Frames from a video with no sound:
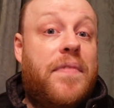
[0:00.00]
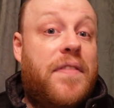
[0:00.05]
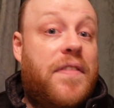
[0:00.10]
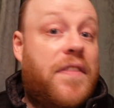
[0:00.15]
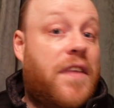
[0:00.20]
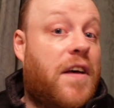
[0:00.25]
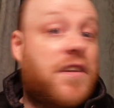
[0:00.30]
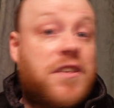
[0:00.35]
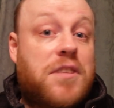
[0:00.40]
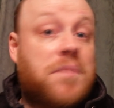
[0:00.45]

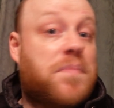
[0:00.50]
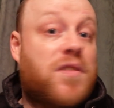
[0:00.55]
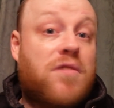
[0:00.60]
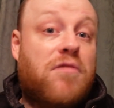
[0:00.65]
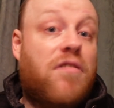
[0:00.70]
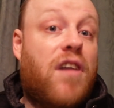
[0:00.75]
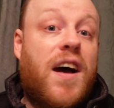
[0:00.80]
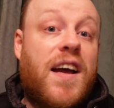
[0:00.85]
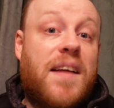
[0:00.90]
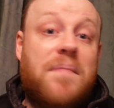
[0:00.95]
that are
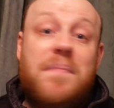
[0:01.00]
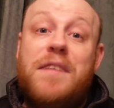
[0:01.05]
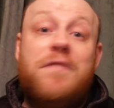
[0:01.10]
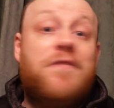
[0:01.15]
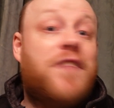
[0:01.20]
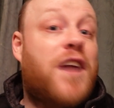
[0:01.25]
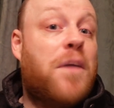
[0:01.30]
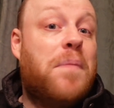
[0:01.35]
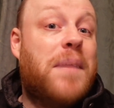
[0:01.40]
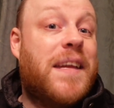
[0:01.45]
subscribed
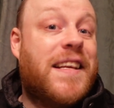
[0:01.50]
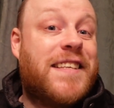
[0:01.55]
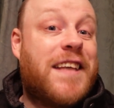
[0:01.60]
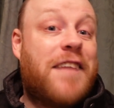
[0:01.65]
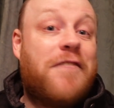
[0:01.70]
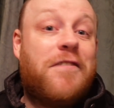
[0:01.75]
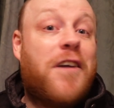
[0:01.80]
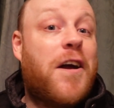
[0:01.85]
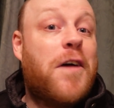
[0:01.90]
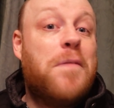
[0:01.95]
if nobody's
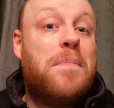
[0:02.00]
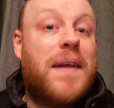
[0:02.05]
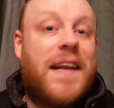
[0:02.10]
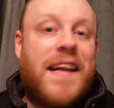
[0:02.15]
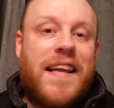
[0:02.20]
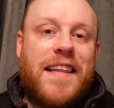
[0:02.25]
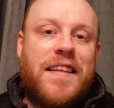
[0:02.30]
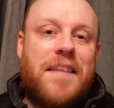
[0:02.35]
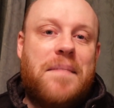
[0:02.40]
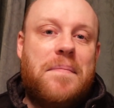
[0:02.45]
ever
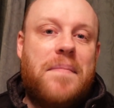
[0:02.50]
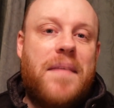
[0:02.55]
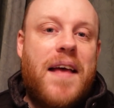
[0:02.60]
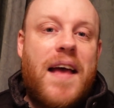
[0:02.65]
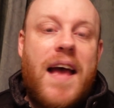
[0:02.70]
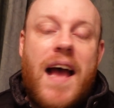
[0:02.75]
opening them?